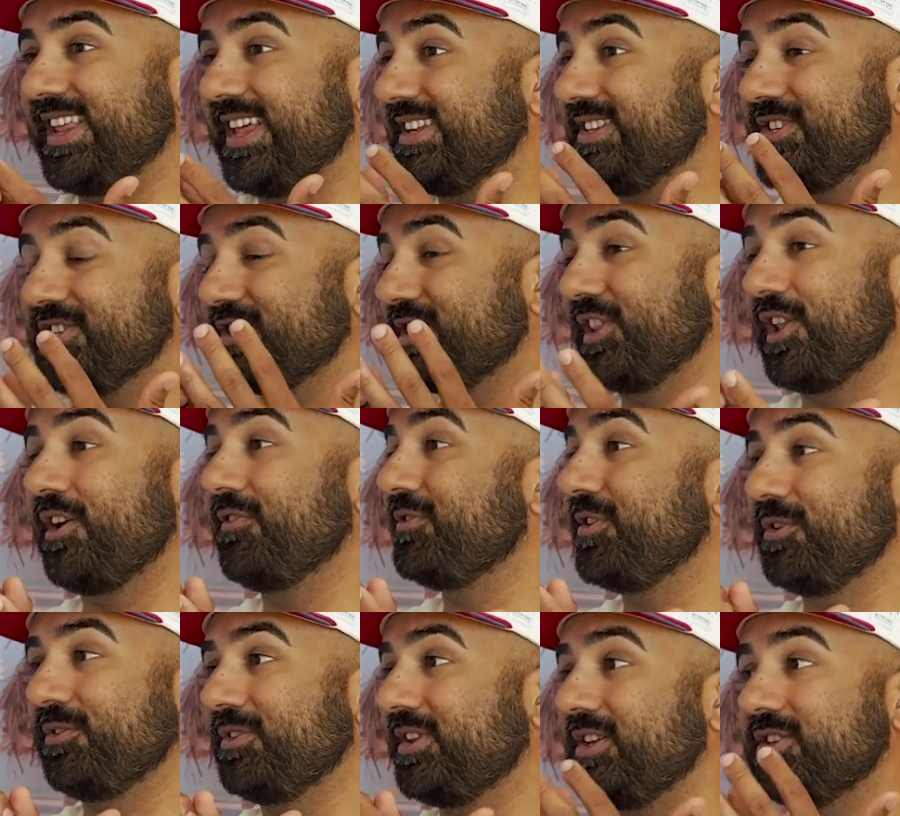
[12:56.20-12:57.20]
just love
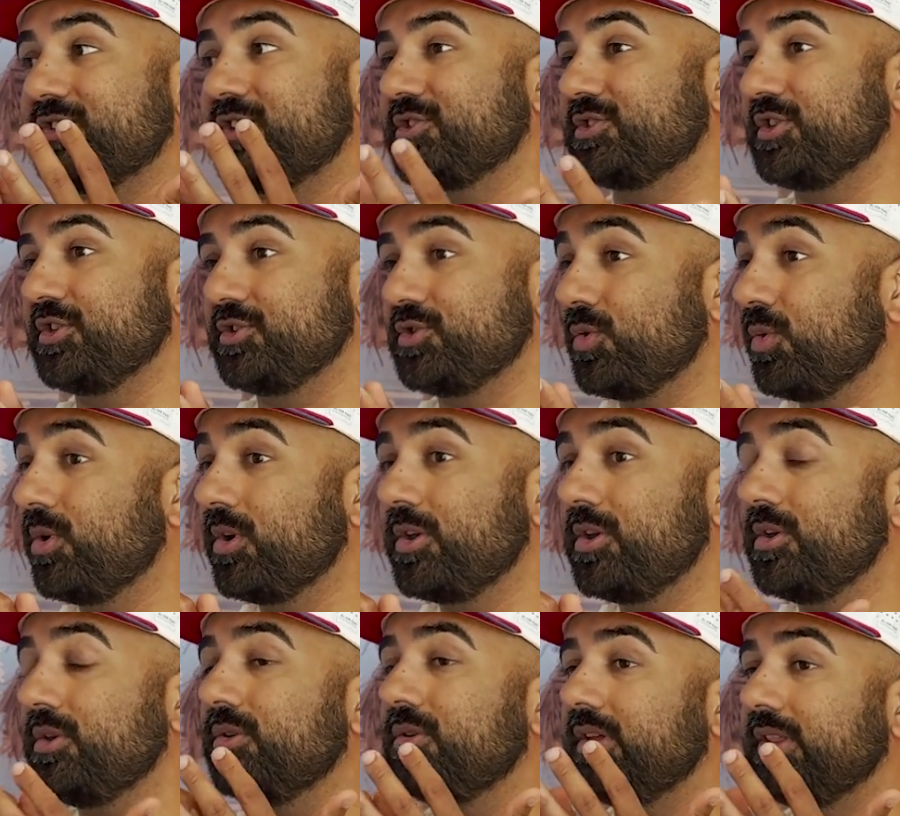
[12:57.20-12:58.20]
you. They start to adore
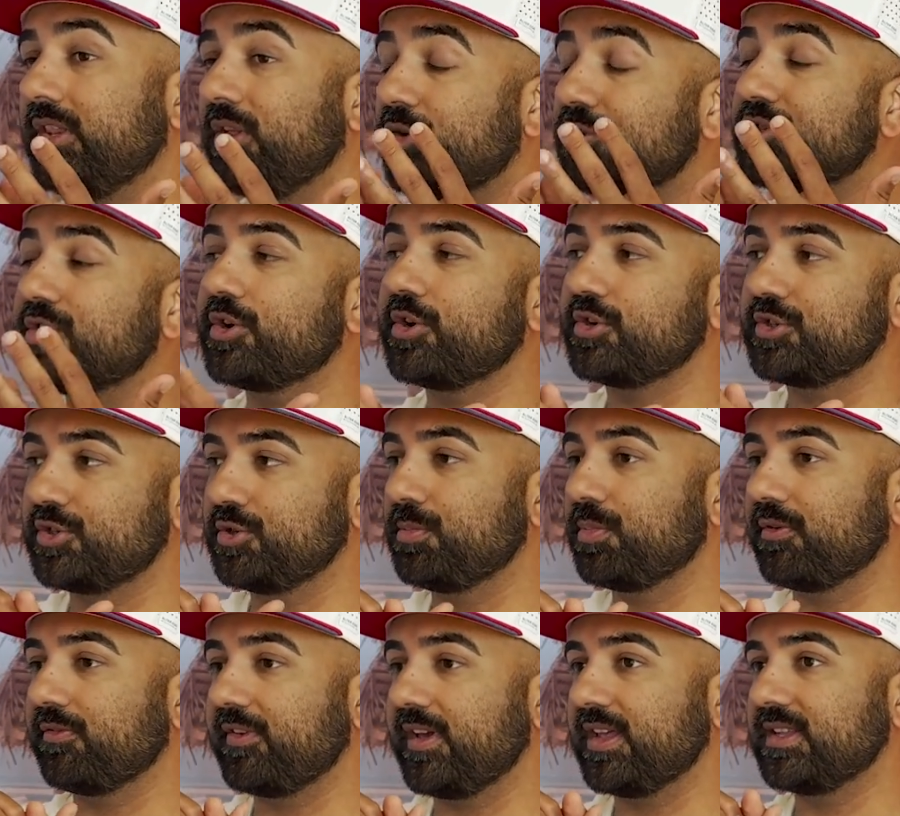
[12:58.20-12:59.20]
you, and those are your
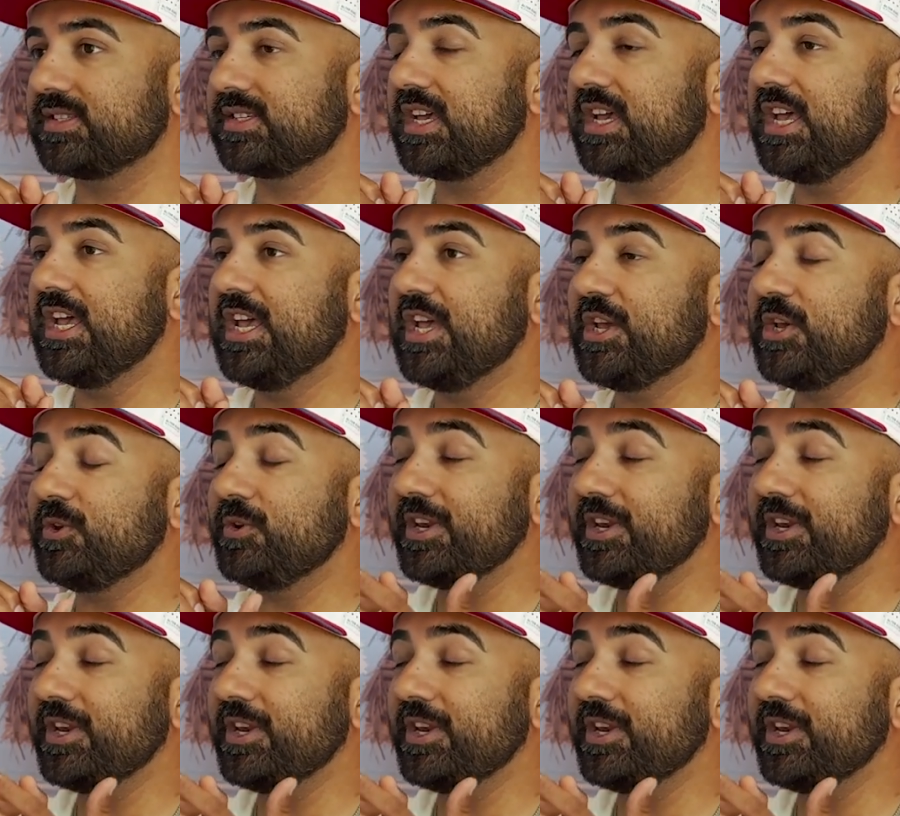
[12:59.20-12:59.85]
super fans. You